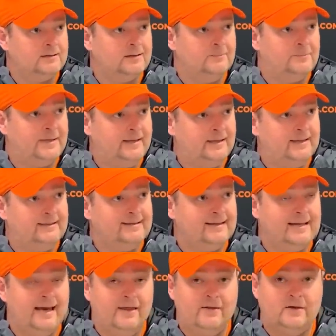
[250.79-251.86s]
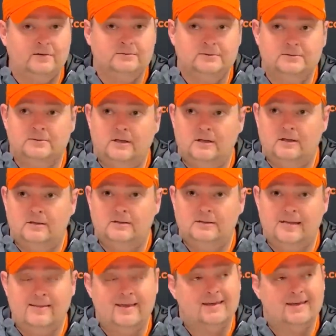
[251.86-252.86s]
competing together, and